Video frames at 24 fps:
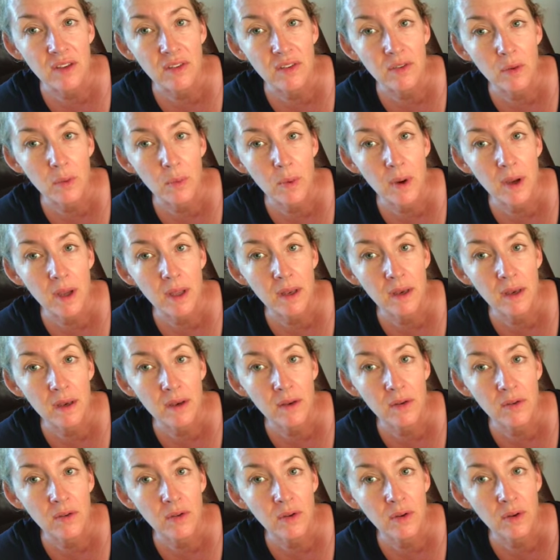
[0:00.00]
So 1,
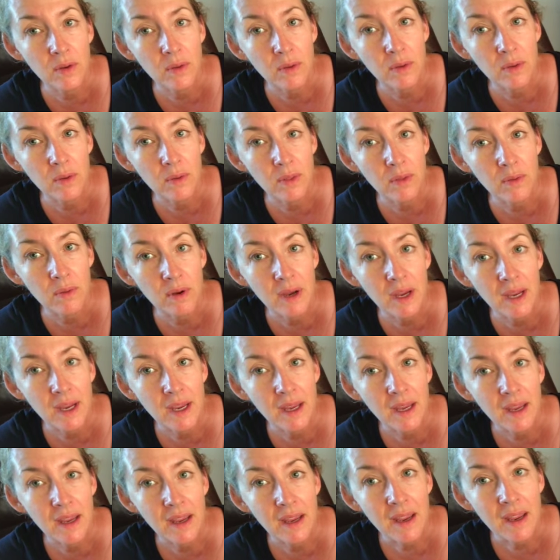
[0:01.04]
2, 3.
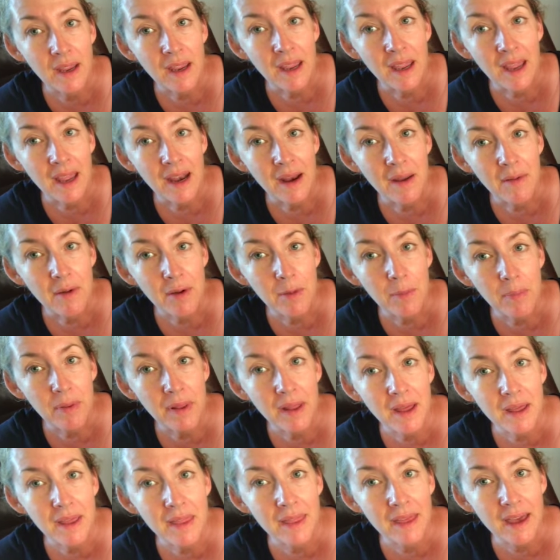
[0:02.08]
And I'm going to
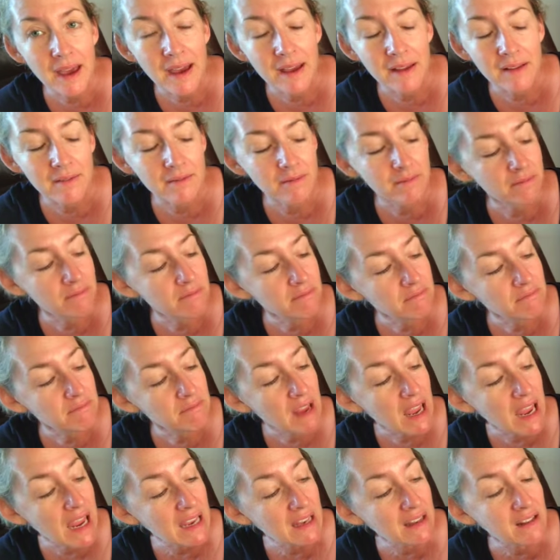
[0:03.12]
pluck that
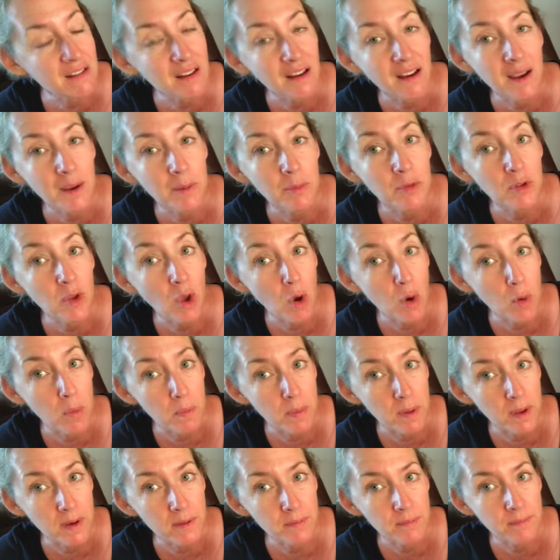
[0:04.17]
8 times
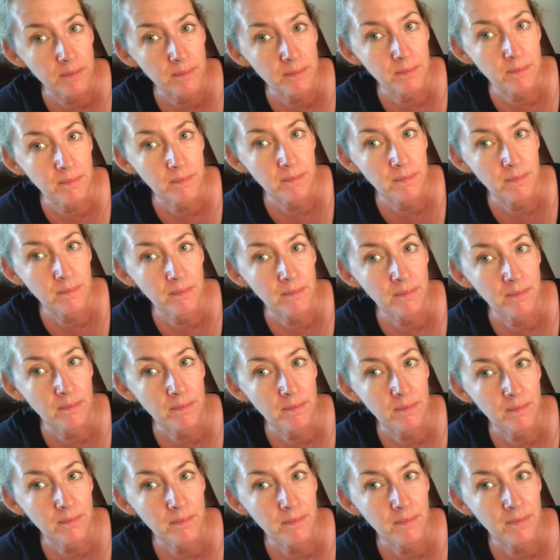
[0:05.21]
open.
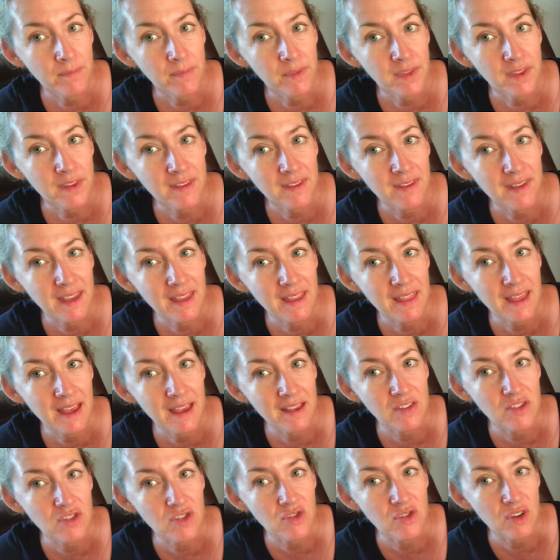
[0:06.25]
See
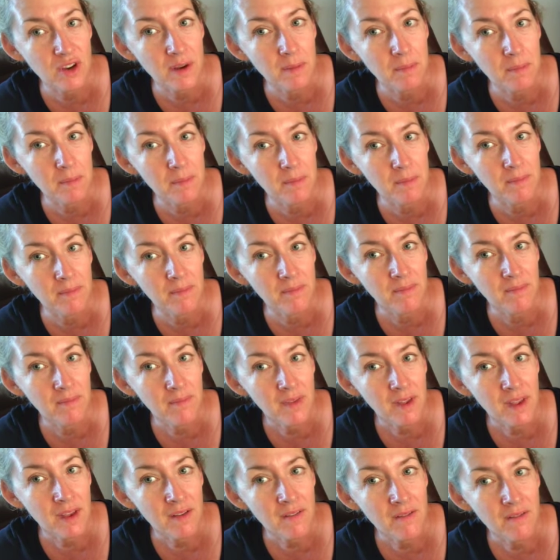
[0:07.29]
that string
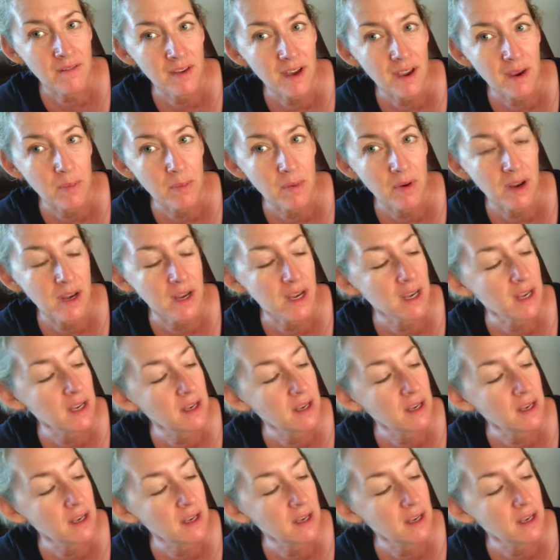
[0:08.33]
vibrating?